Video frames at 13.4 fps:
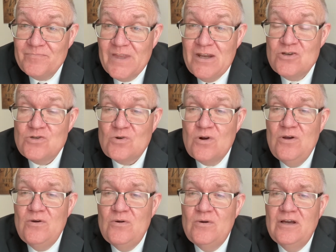And it's
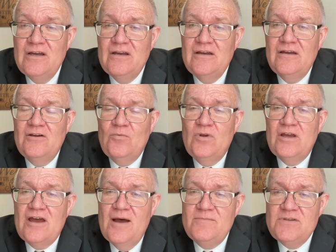true. When it
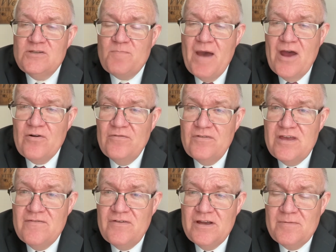comes to this matter of
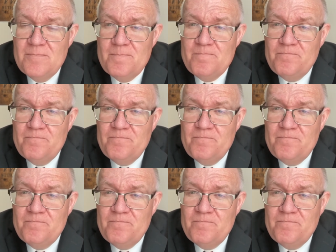giving,